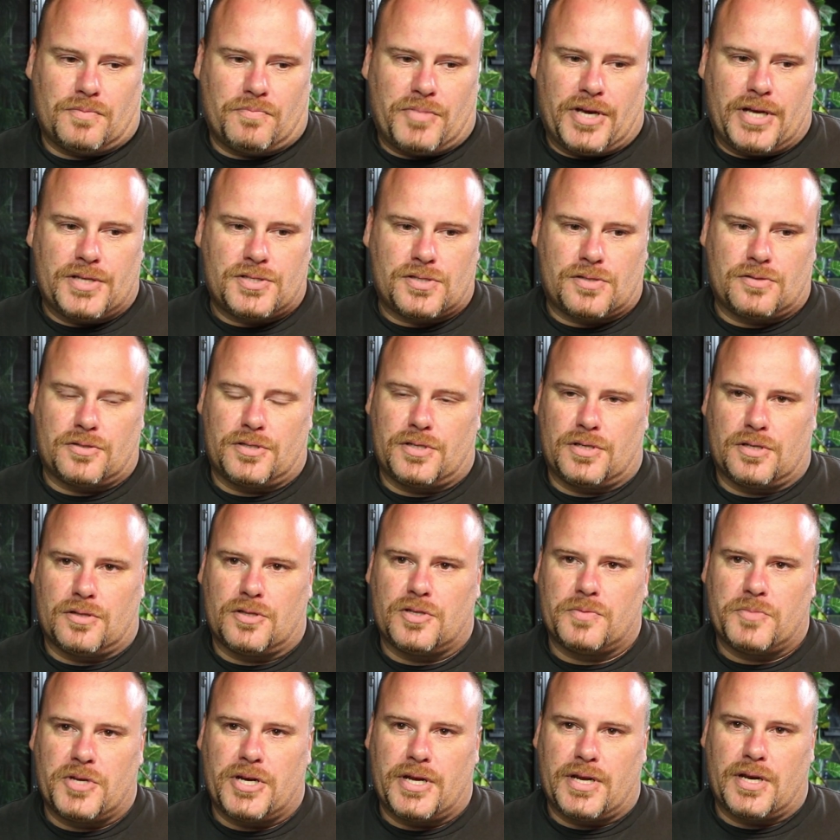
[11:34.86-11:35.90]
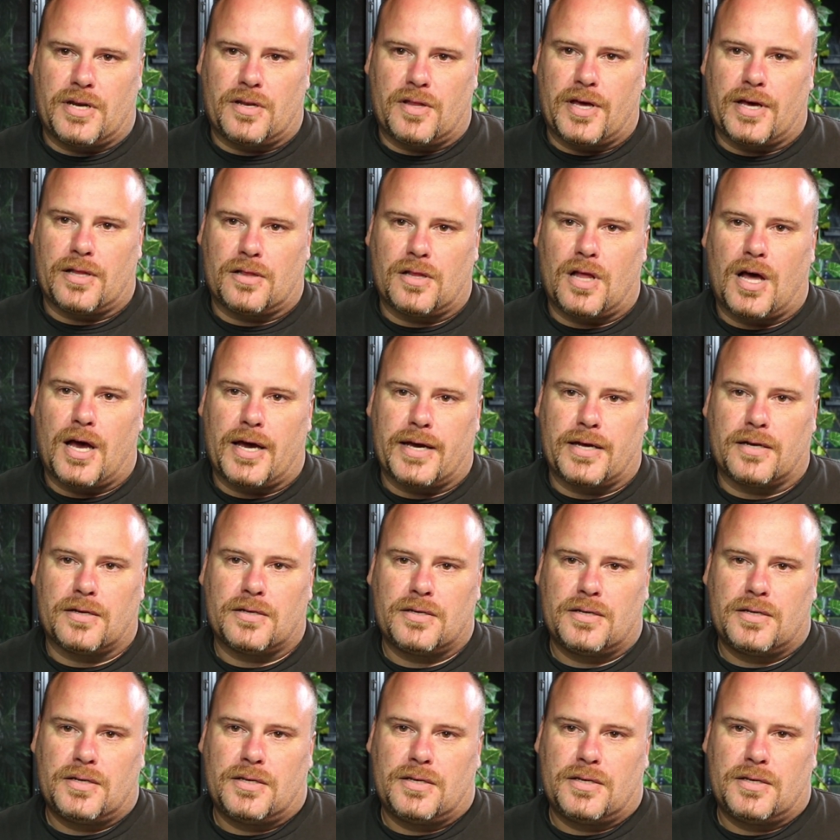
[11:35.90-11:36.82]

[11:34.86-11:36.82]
basically eliminated that line.